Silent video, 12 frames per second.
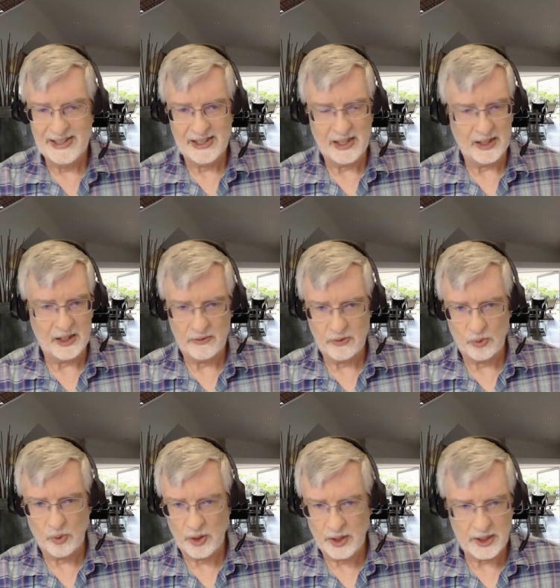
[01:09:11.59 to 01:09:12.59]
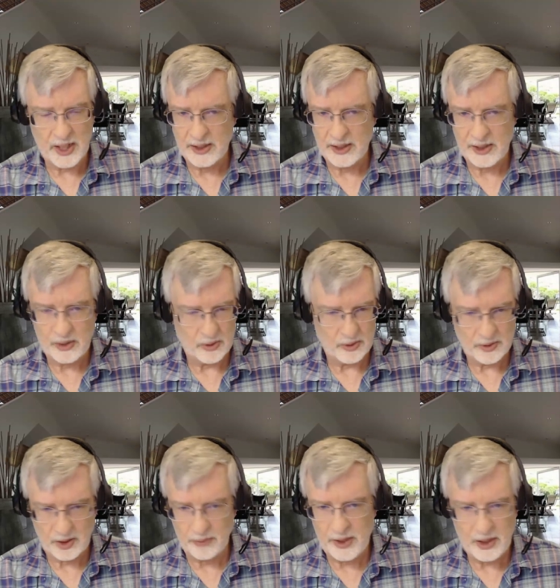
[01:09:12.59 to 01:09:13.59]
uh, of the word of god they were
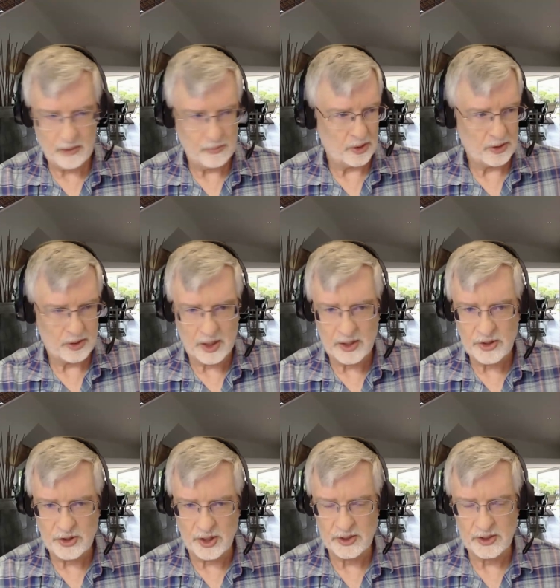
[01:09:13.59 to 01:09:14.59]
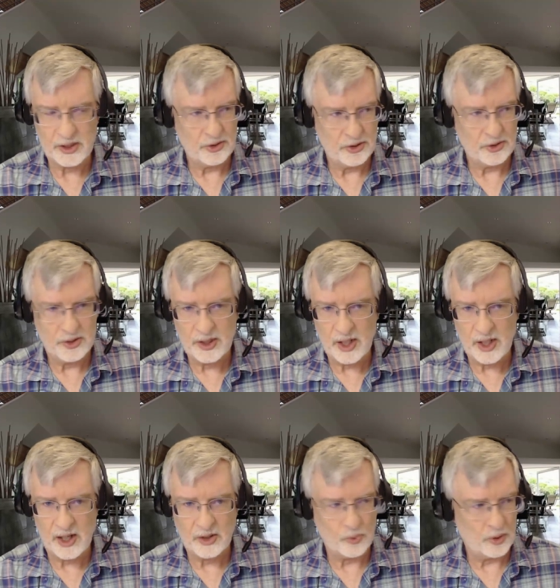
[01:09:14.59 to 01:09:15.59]
committing murder unjustly using
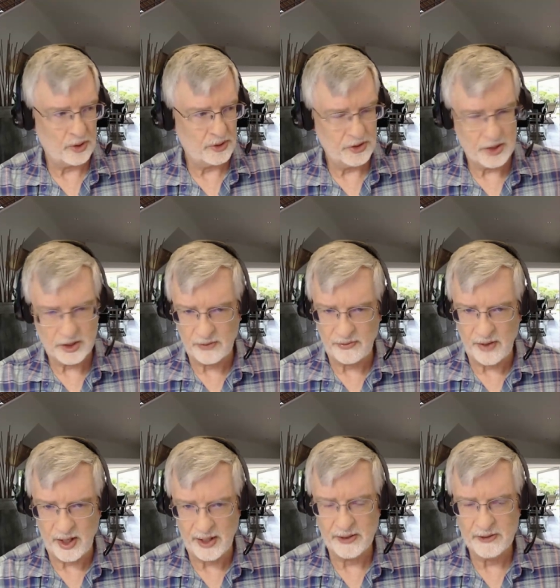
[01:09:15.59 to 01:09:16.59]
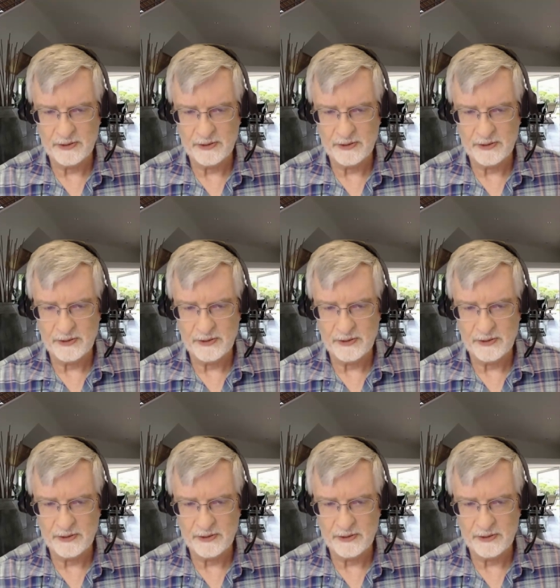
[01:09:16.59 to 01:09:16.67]
god's word to justify it